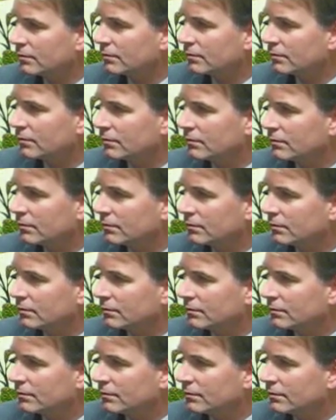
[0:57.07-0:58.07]

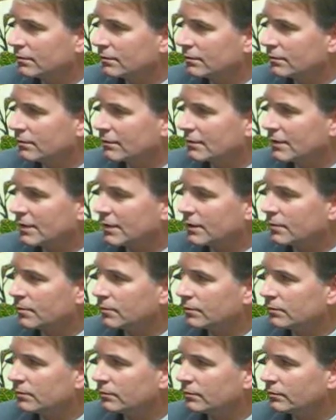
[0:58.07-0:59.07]

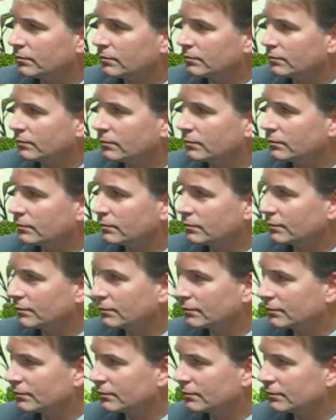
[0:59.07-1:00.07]

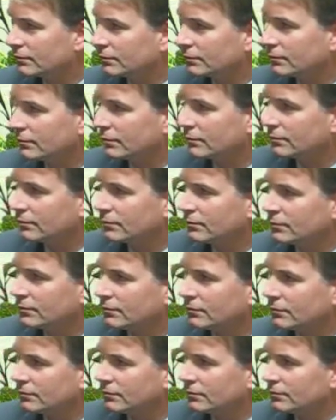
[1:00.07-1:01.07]

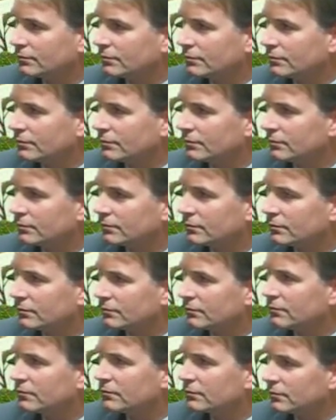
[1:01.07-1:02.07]

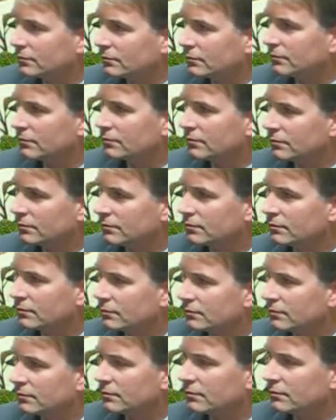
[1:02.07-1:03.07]

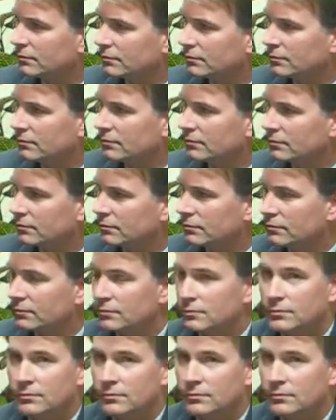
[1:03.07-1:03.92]
(not speaking)